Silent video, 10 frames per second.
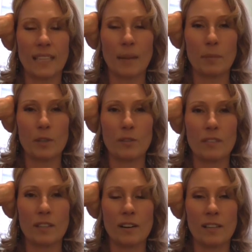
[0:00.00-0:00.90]
tapping
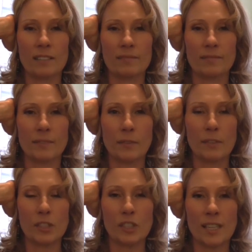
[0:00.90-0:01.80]
over the heart,
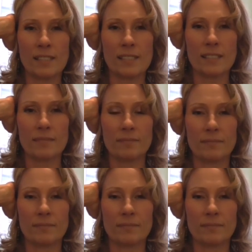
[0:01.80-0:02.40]
over the chest.